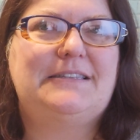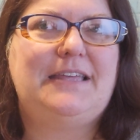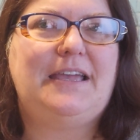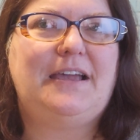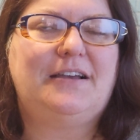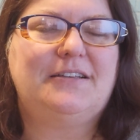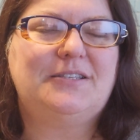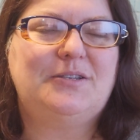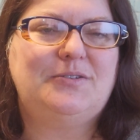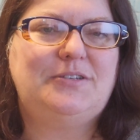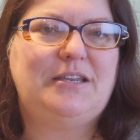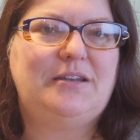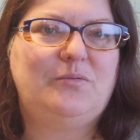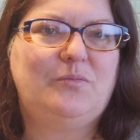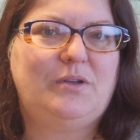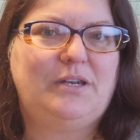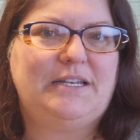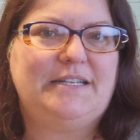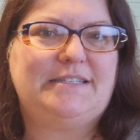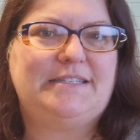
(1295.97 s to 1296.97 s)
They also didn't
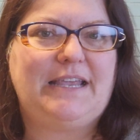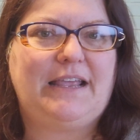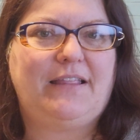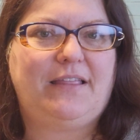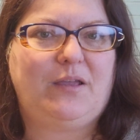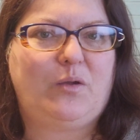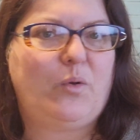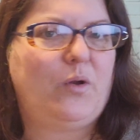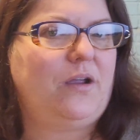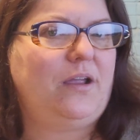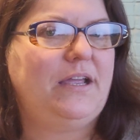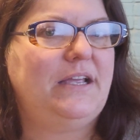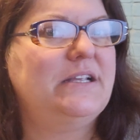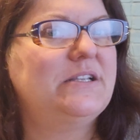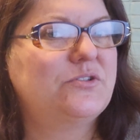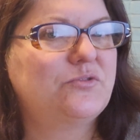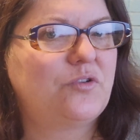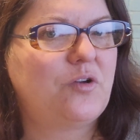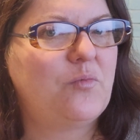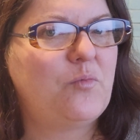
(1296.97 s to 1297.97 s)
want to say like where
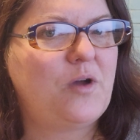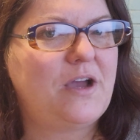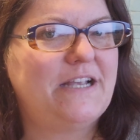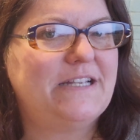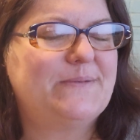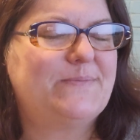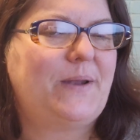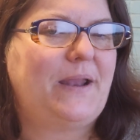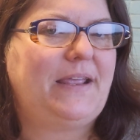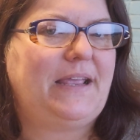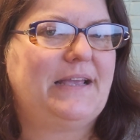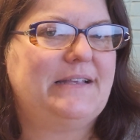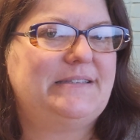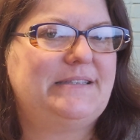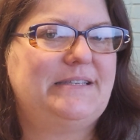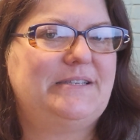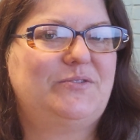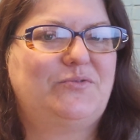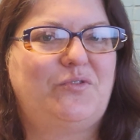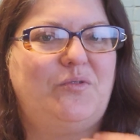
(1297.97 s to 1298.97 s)
his room was, but I guess
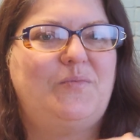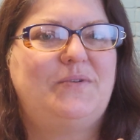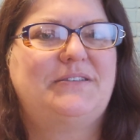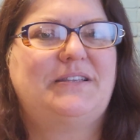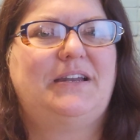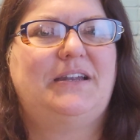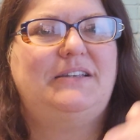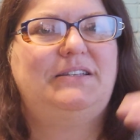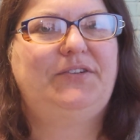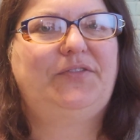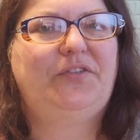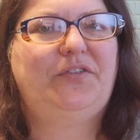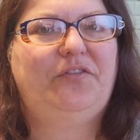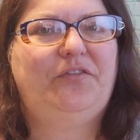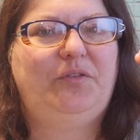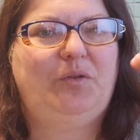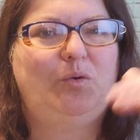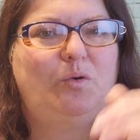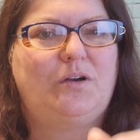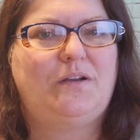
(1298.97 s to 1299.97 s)
his room was on a different
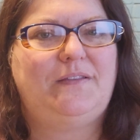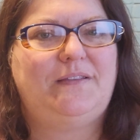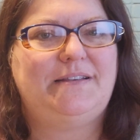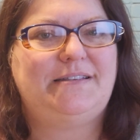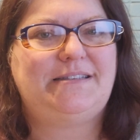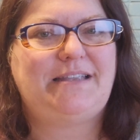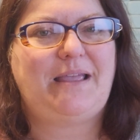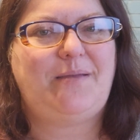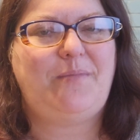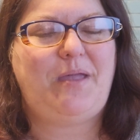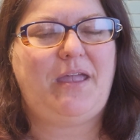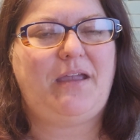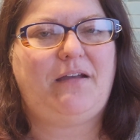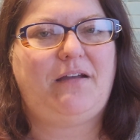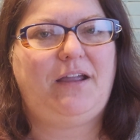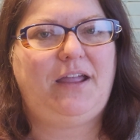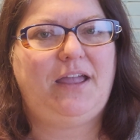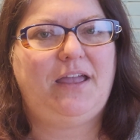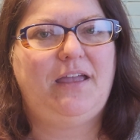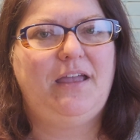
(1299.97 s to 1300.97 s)
floor in the same
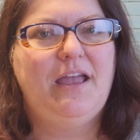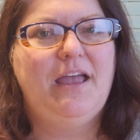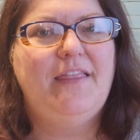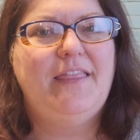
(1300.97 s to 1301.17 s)
area.